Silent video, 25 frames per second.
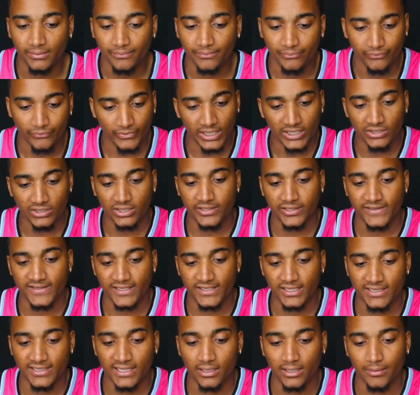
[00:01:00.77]
as you can see,
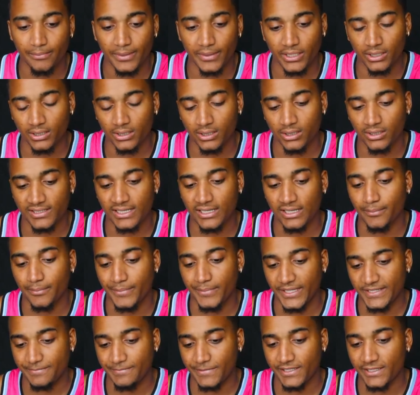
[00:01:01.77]
there's a big
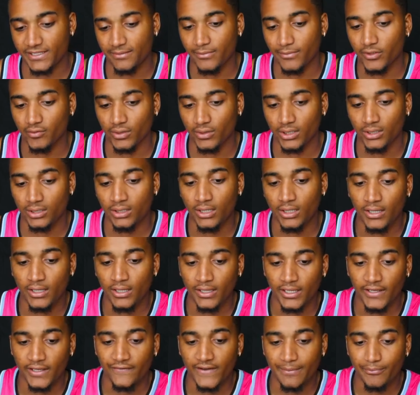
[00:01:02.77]
space in between.
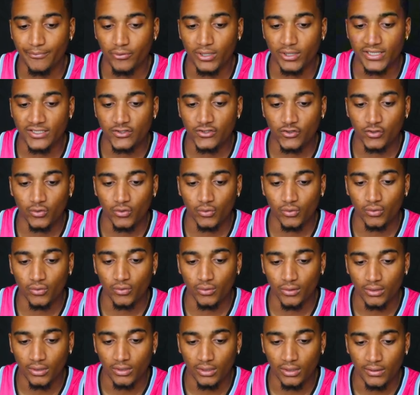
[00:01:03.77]
If I press 2,
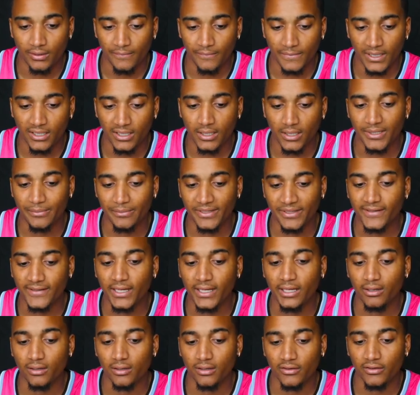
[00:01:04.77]
they're gonna be a bit
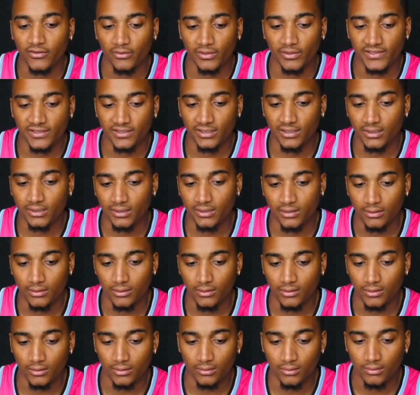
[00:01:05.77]
tighter. So it's gonna
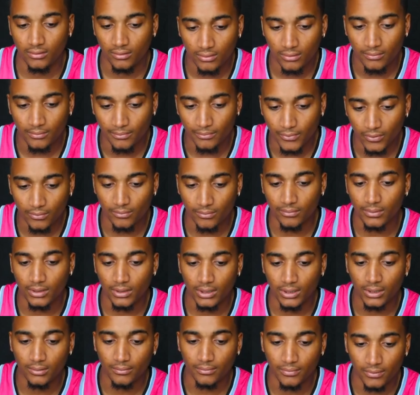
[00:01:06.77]
look boom,
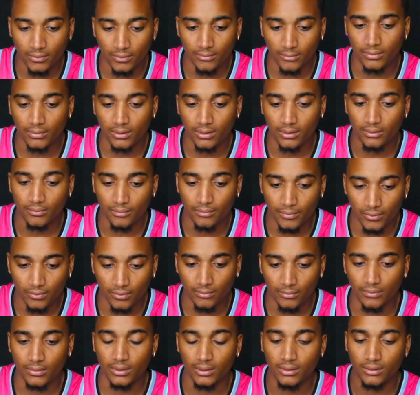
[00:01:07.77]
boom, boom,
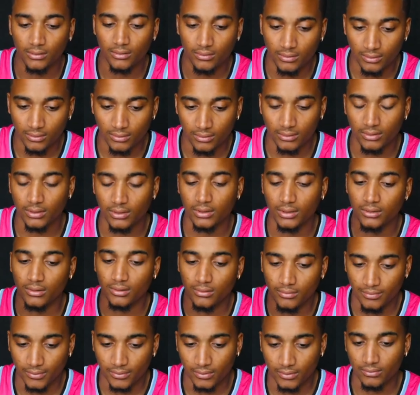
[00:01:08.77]

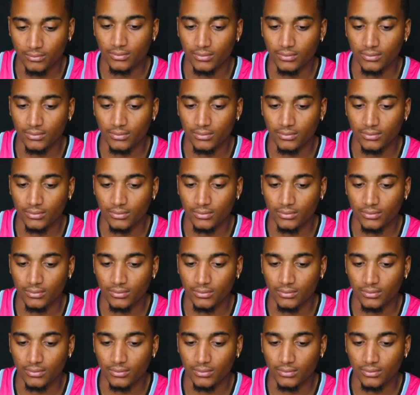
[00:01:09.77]
boom,